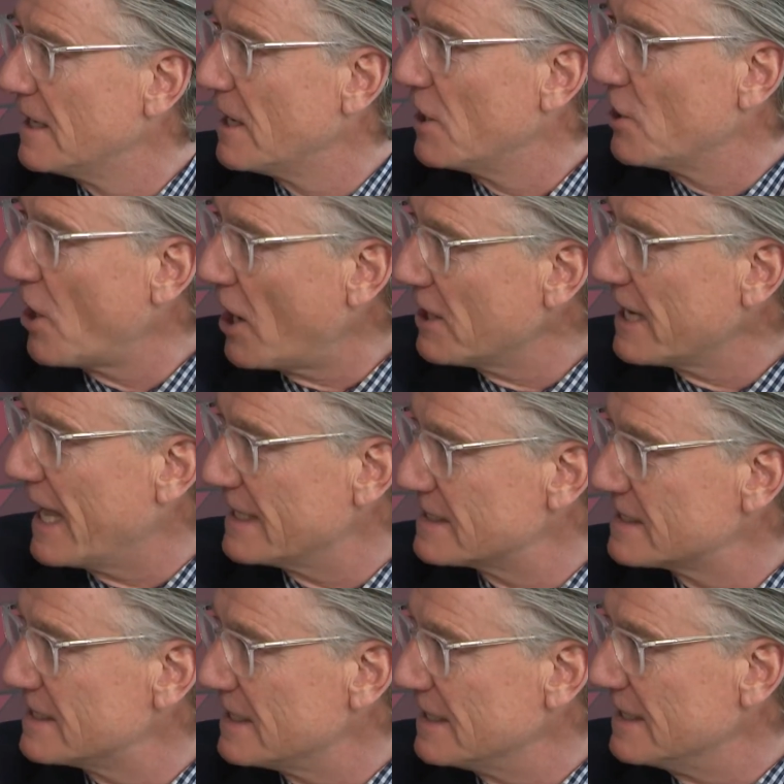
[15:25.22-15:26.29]

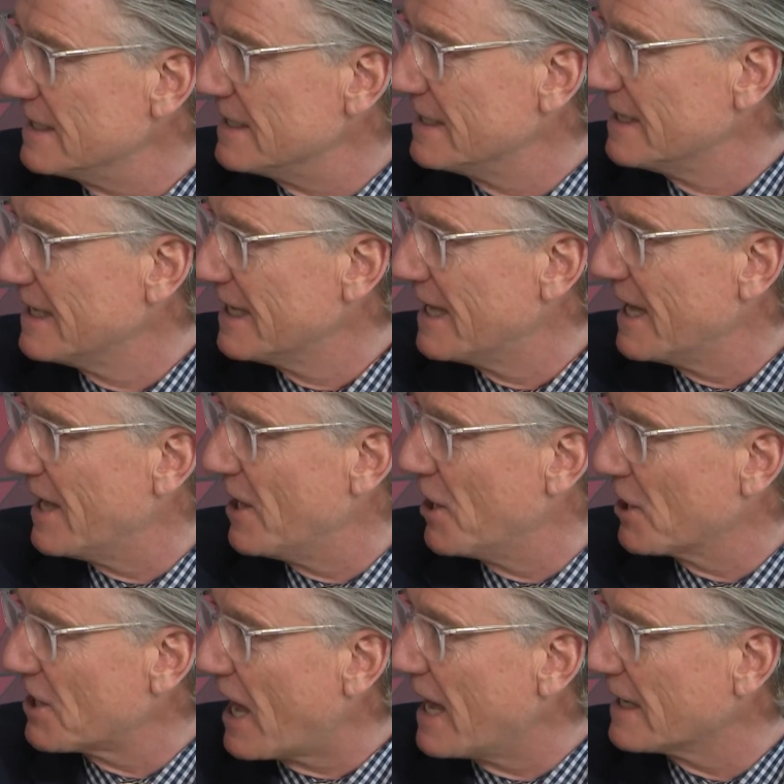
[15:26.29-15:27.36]
non-STE
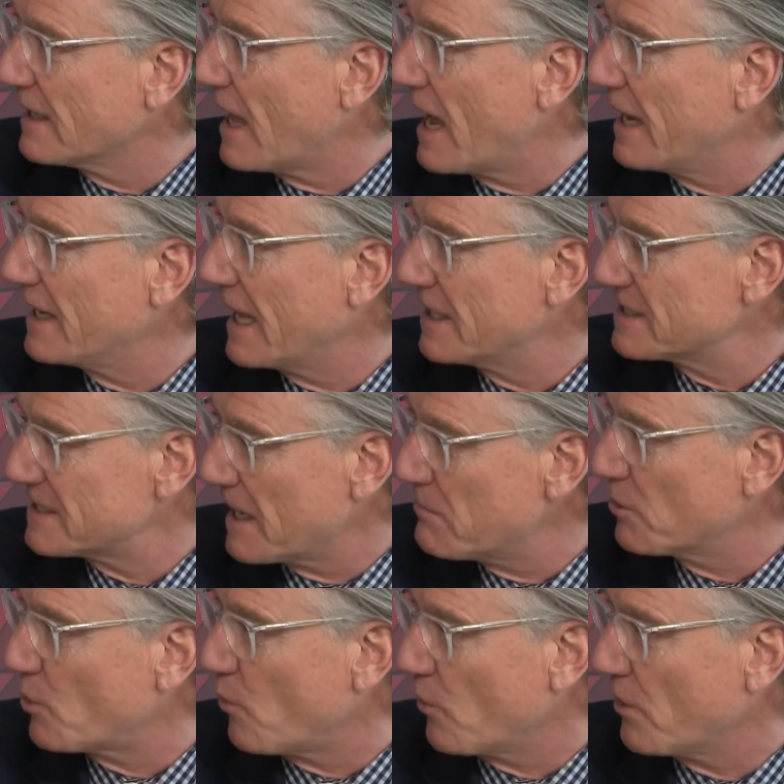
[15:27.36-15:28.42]
guideline and
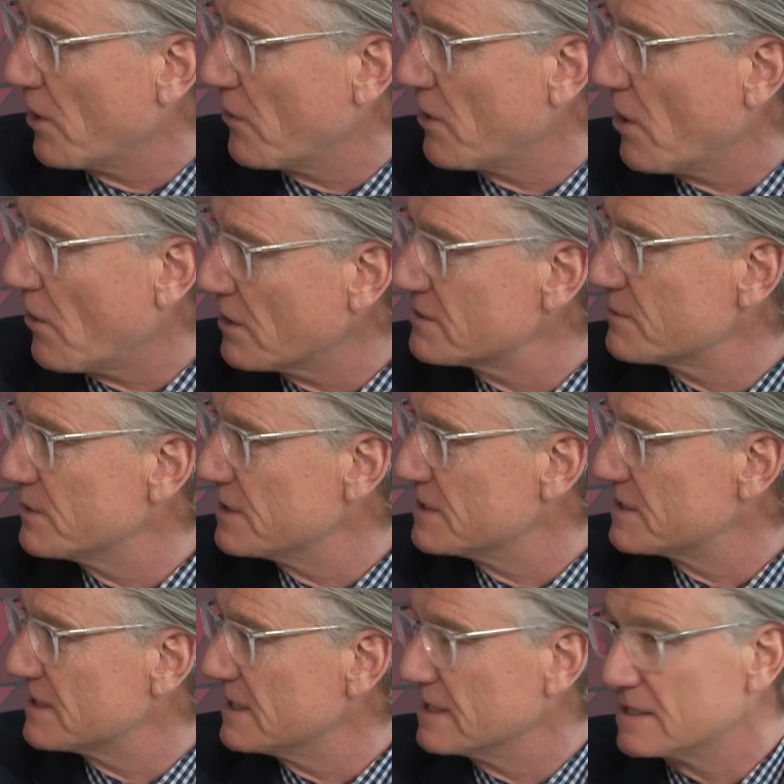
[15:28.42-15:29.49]
stable coronary artery
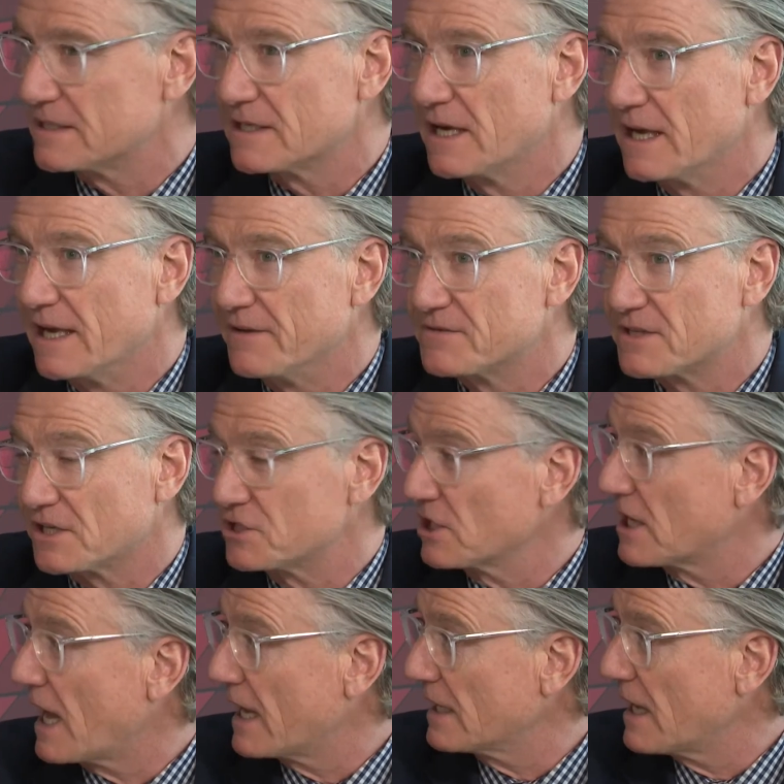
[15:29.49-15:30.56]
disease, if such a
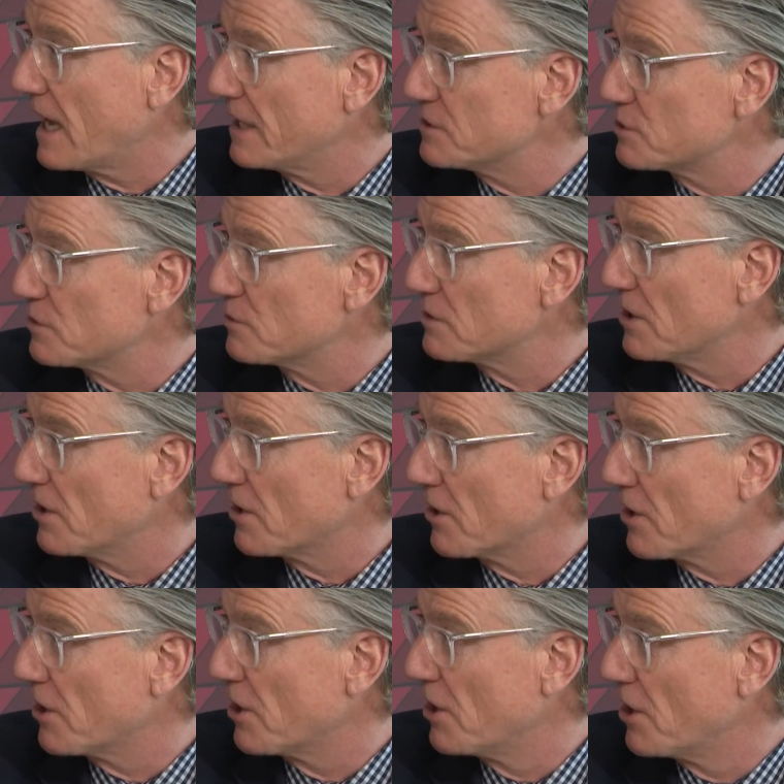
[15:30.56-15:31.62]
guideline should
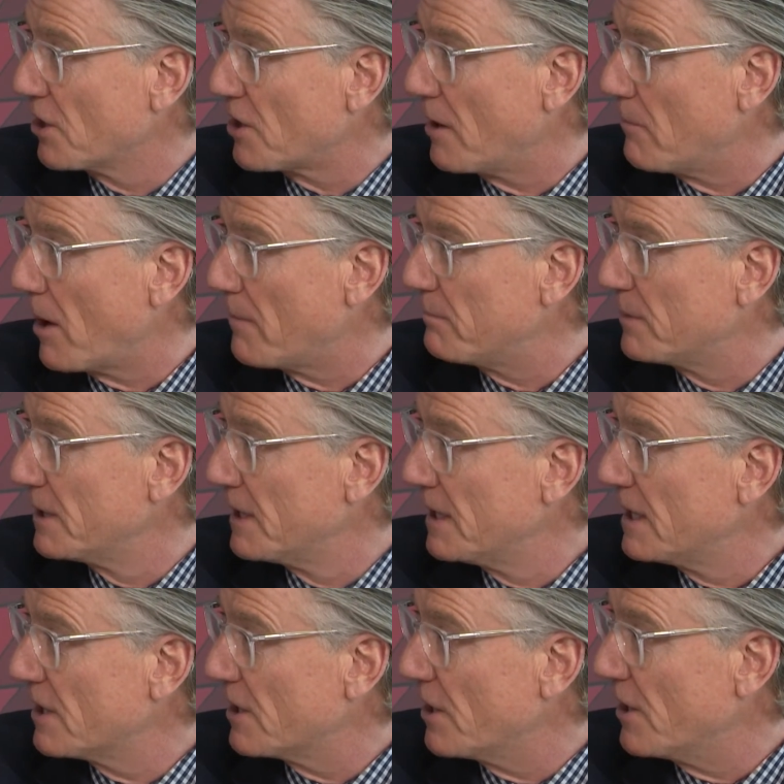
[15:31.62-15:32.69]
come up
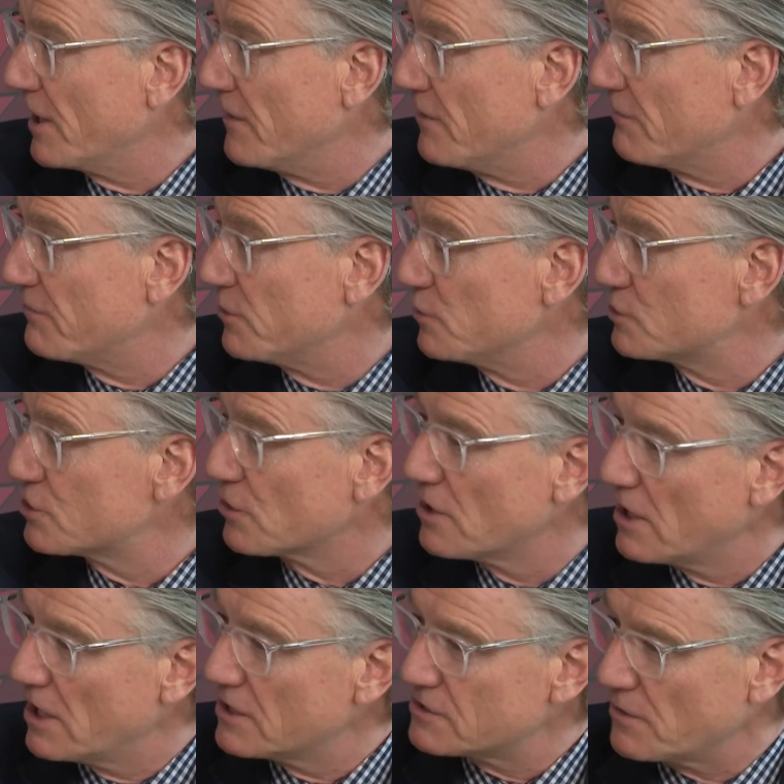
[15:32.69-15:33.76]
in the future.
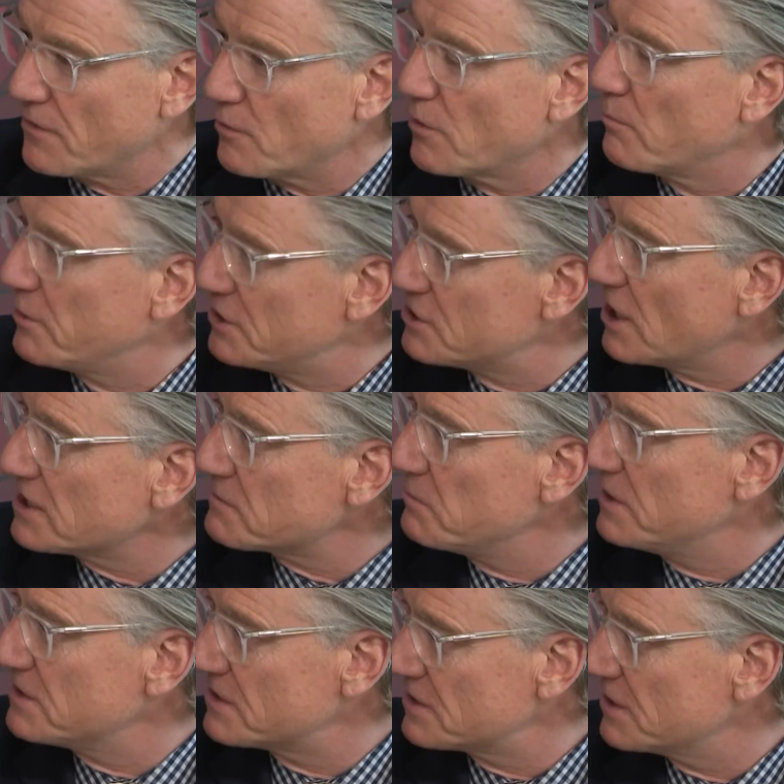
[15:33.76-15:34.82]
So there will be
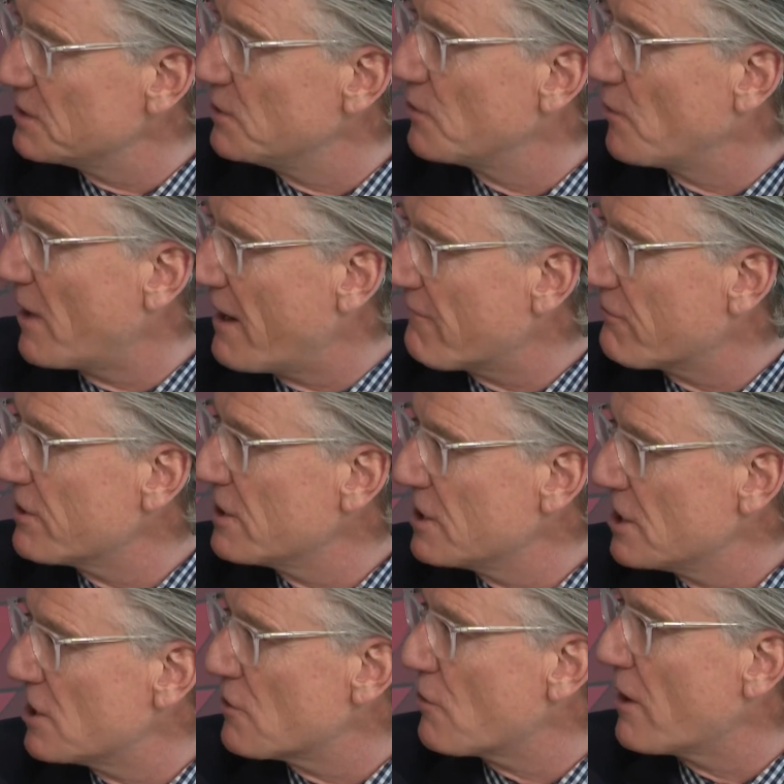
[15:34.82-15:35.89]
adjustments, every
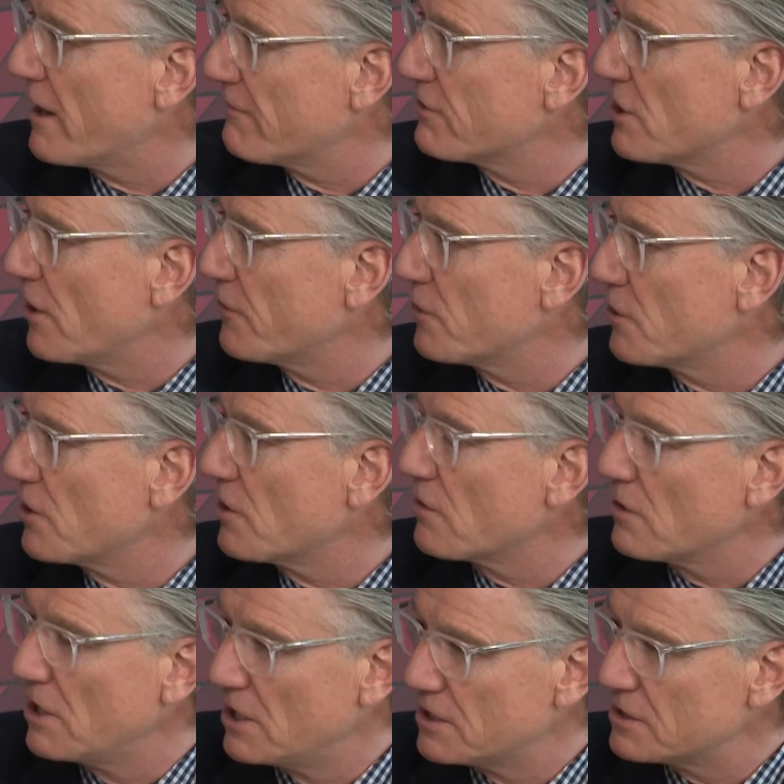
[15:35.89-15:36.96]
year or every other
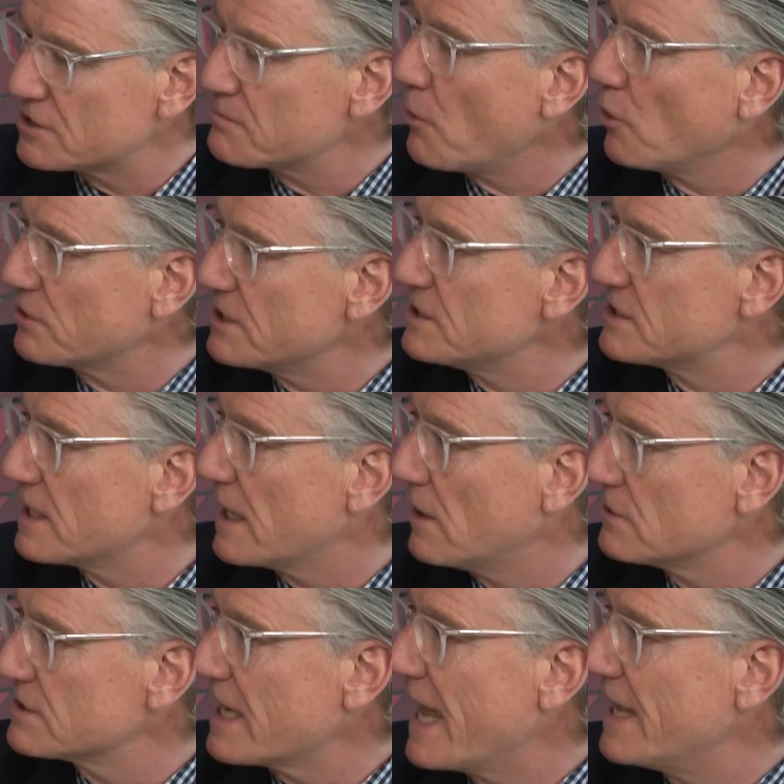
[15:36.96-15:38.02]
year, small
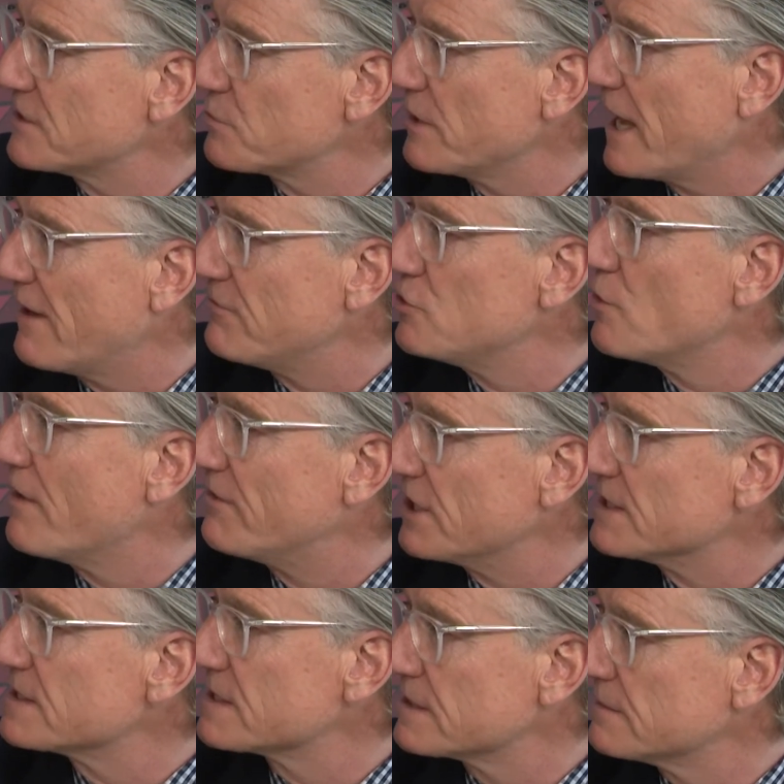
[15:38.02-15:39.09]
details as we have new
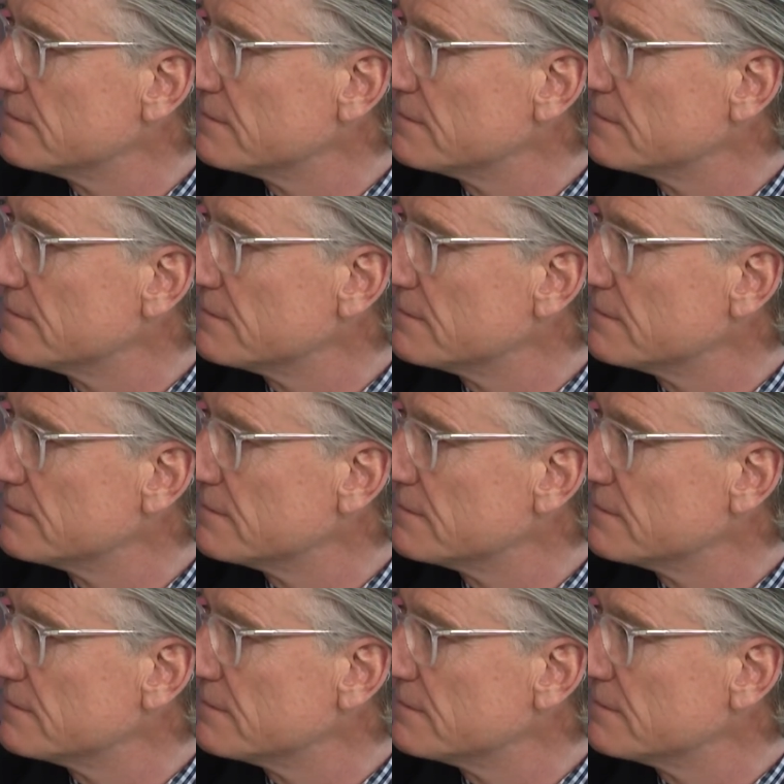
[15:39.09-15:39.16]
evidence.